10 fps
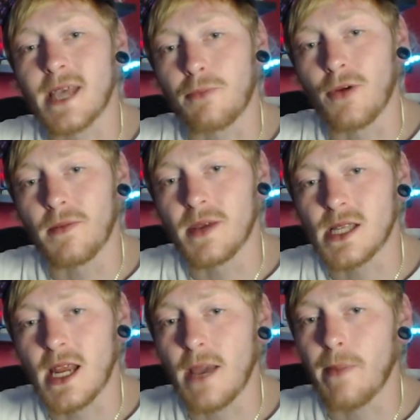
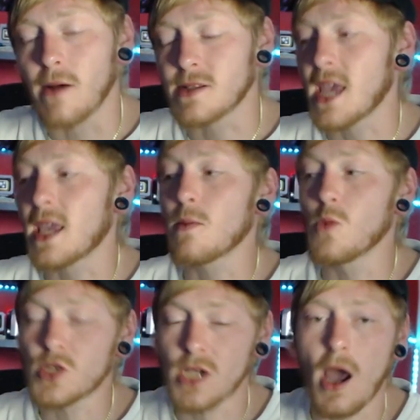previously about taking more
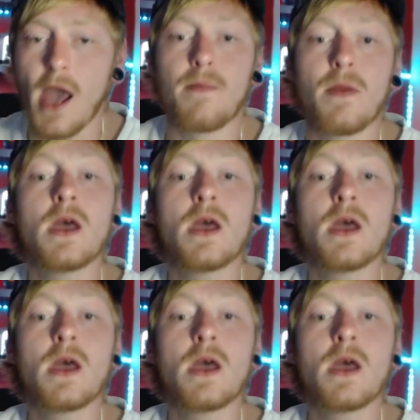time